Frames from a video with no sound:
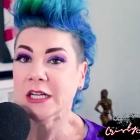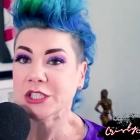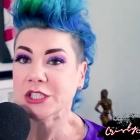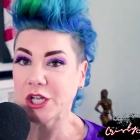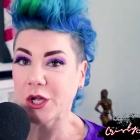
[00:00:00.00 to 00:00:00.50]

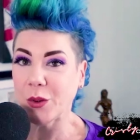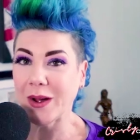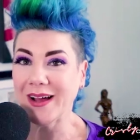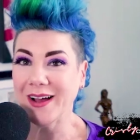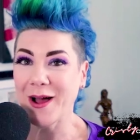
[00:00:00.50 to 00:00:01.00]
So.
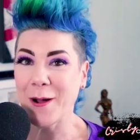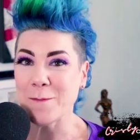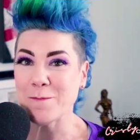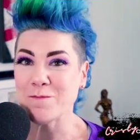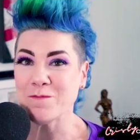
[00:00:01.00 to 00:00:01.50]

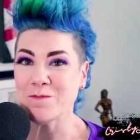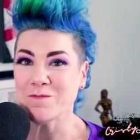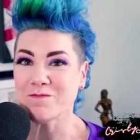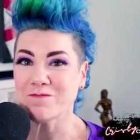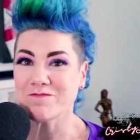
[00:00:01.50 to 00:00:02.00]
Um,
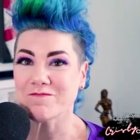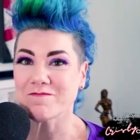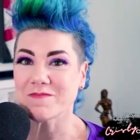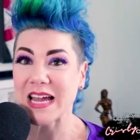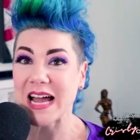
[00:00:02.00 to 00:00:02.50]

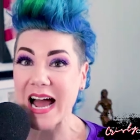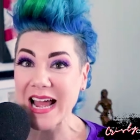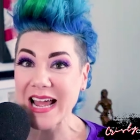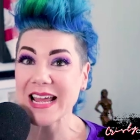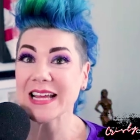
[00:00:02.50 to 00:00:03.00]

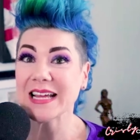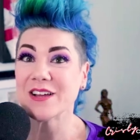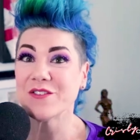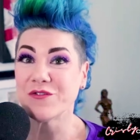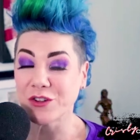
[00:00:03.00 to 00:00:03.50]
I
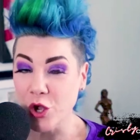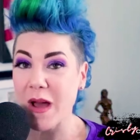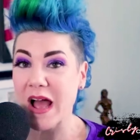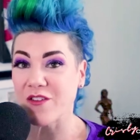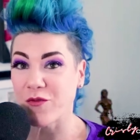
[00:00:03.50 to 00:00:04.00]
flew
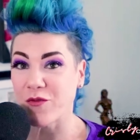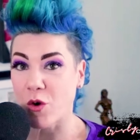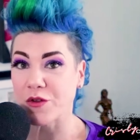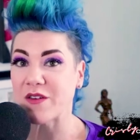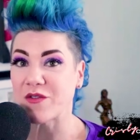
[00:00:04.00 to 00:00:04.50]
back and
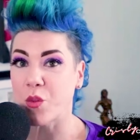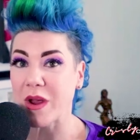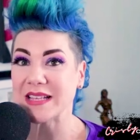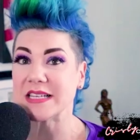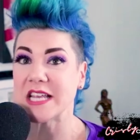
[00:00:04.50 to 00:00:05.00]
forth every
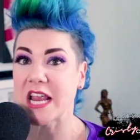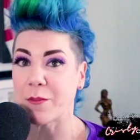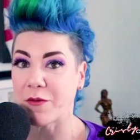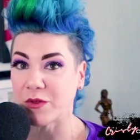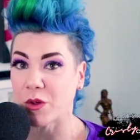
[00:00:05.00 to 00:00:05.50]
week to
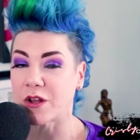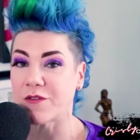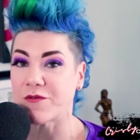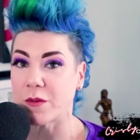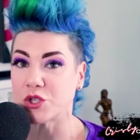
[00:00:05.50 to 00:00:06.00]
Tampa,
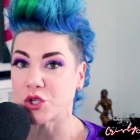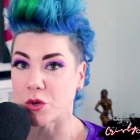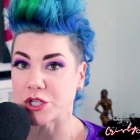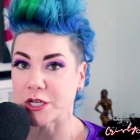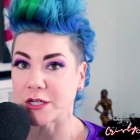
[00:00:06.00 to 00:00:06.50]
Florida from
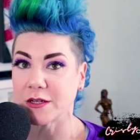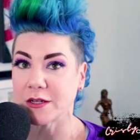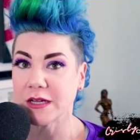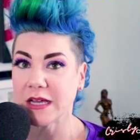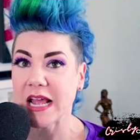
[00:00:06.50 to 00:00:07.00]
Georgia.
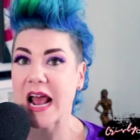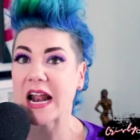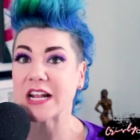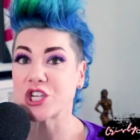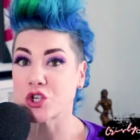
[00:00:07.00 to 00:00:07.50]
And
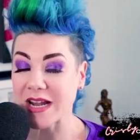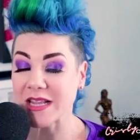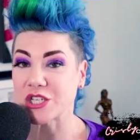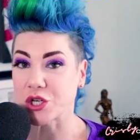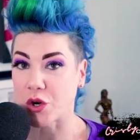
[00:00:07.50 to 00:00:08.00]
I
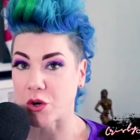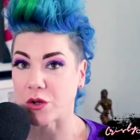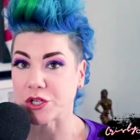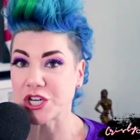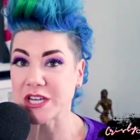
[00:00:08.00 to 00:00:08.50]
trained this
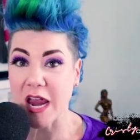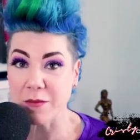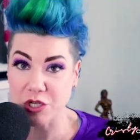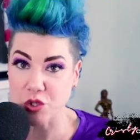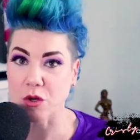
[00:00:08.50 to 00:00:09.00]
girl. She
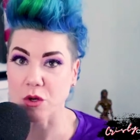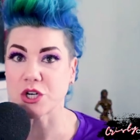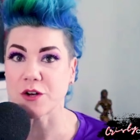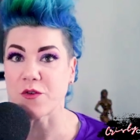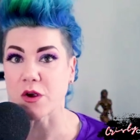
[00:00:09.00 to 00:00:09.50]
came to
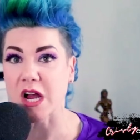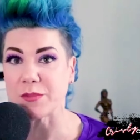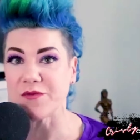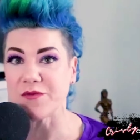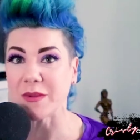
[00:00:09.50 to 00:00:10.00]
Georgia for a
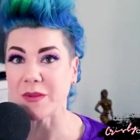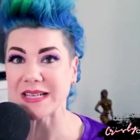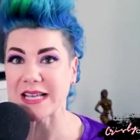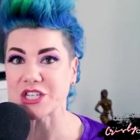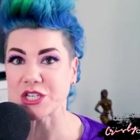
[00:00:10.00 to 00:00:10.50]
couple of filming
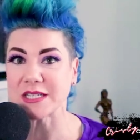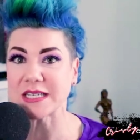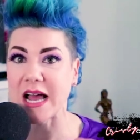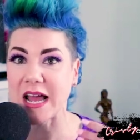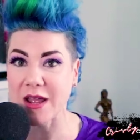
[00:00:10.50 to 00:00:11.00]
sessions.
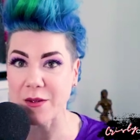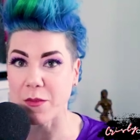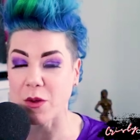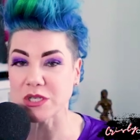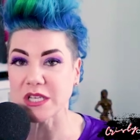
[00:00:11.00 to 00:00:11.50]
I
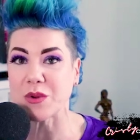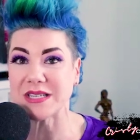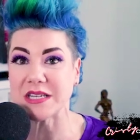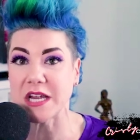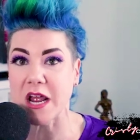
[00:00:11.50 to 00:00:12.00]
mostly
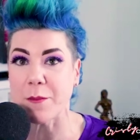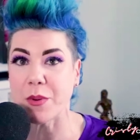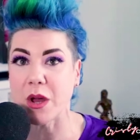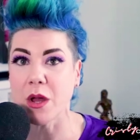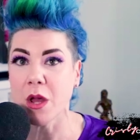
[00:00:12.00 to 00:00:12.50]
went to
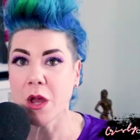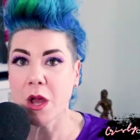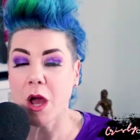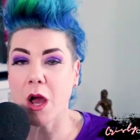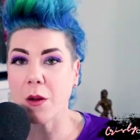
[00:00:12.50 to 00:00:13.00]
Tampa.
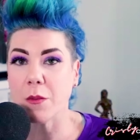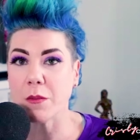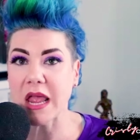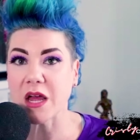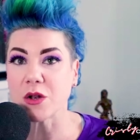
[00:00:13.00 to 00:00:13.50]
Um,
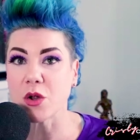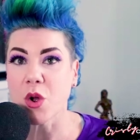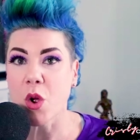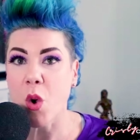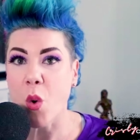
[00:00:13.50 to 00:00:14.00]
and
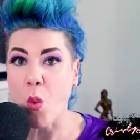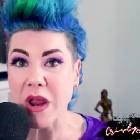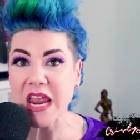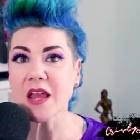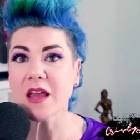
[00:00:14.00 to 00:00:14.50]

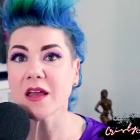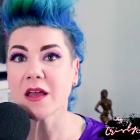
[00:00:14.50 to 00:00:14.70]
we,